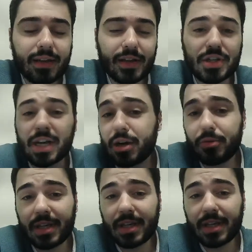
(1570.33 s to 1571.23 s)
check
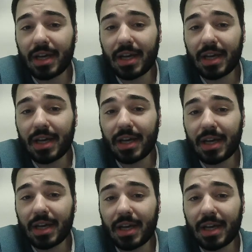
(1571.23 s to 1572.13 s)
out the other Game On
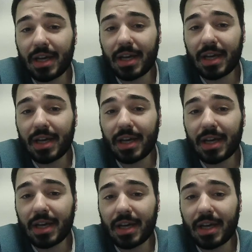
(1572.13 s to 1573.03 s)
shows. I
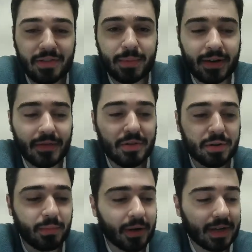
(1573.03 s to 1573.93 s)
think we have them in every other
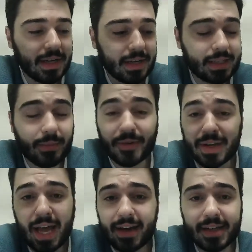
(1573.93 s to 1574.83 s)
market except for
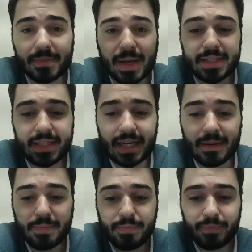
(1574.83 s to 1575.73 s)
Canada's Best
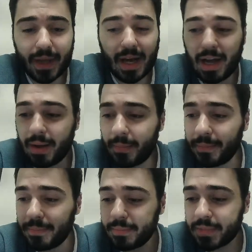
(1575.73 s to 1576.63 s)
Team.
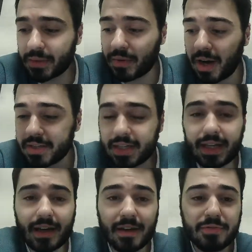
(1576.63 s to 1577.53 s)
Surprisingly
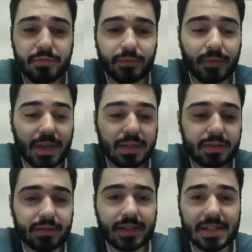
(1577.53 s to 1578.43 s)
enough,
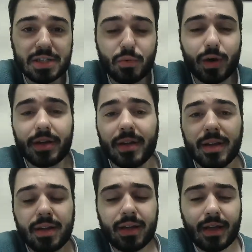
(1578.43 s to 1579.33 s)
this is the one
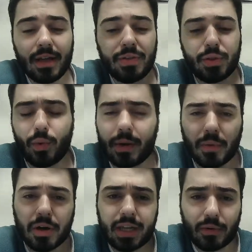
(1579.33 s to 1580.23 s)

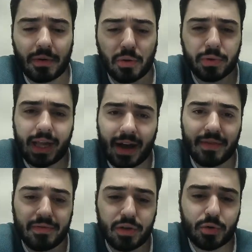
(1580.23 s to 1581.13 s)
market where we don't really have
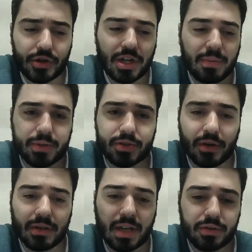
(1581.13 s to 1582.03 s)
the viewership as
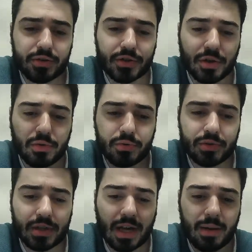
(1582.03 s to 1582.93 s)
all the other
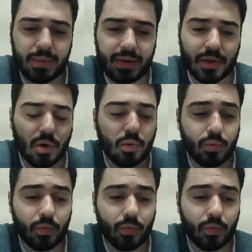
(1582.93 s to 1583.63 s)
shows, even though,